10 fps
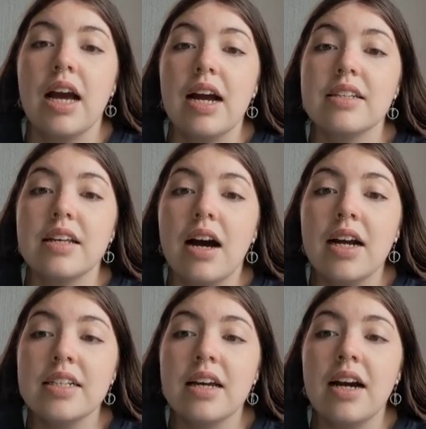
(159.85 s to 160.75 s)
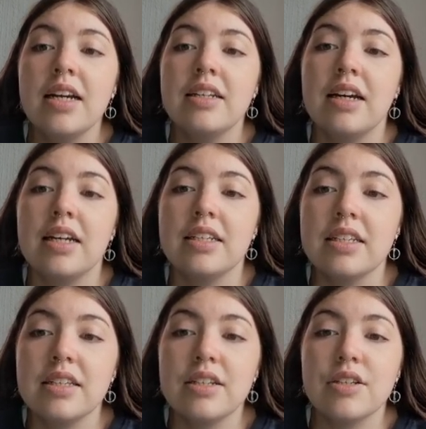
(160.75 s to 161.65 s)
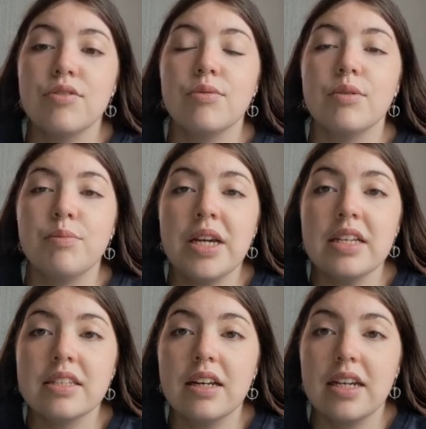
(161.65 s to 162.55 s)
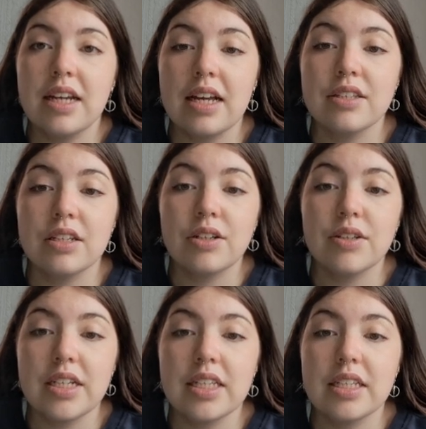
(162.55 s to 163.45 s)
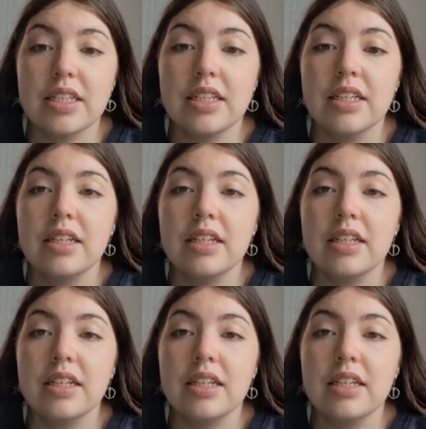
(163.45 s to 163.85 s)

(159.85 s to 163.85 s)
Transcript: as the high tide line distance from the baseline has decreased.